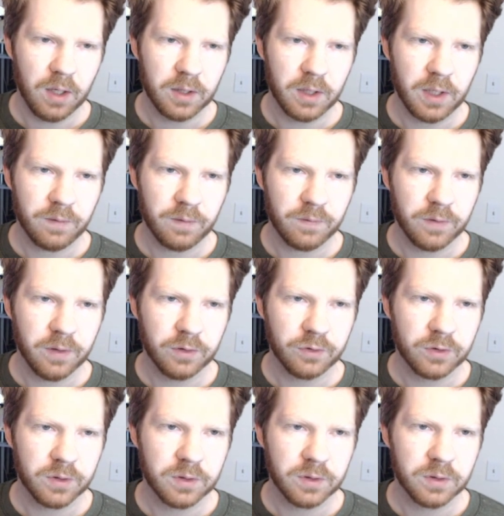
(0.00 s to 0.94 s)

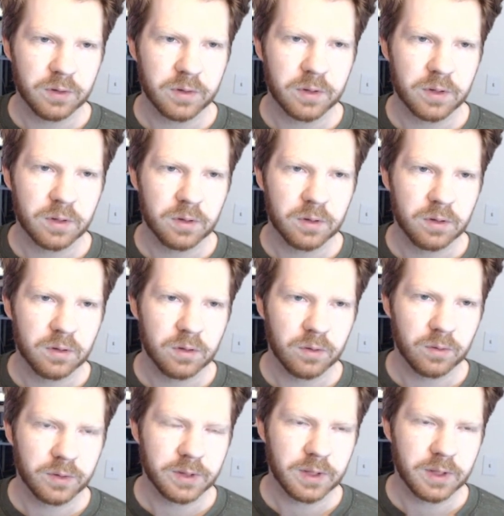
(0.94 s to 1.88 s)
definitions
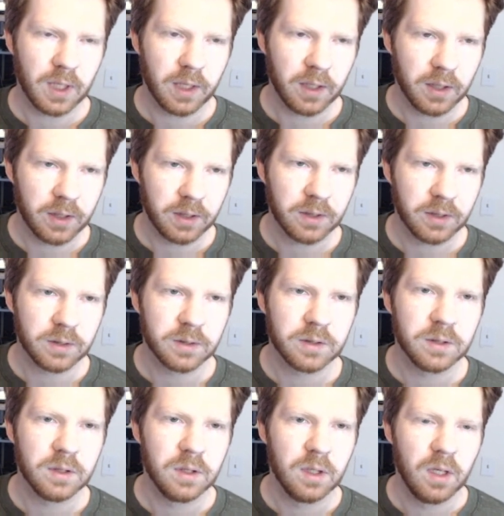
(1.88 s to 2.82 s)
or stylings.
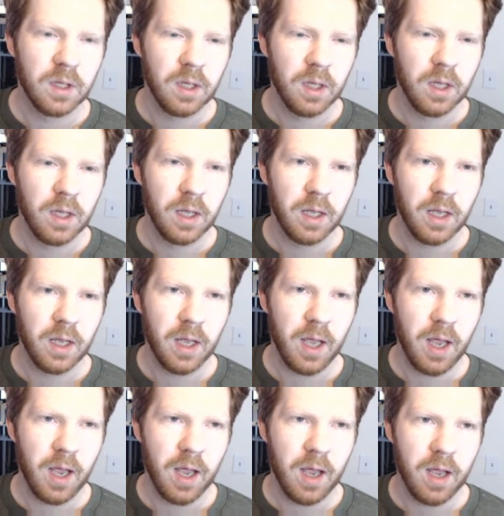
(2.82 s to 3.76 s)

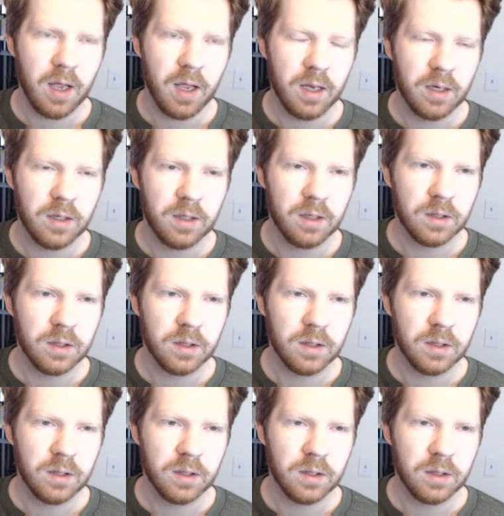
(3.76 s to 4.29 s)
And